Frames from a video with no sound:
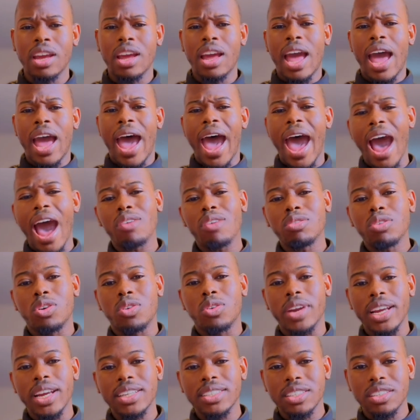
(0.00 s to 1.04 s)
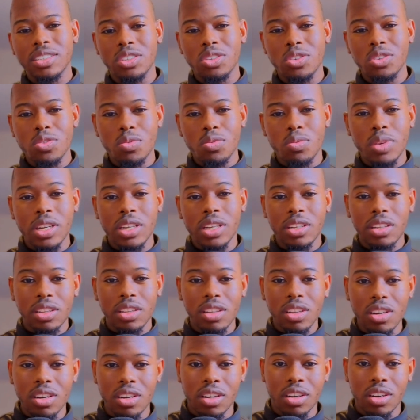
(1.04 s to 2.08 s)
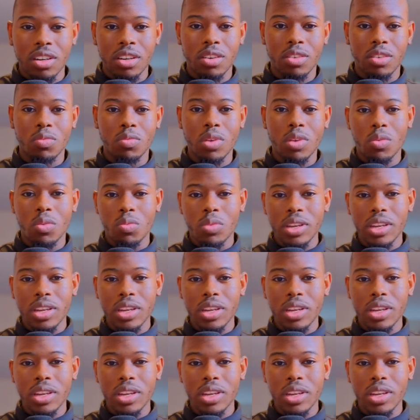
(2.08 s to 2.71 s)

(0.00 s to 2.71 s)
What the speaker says: How crazy do we look when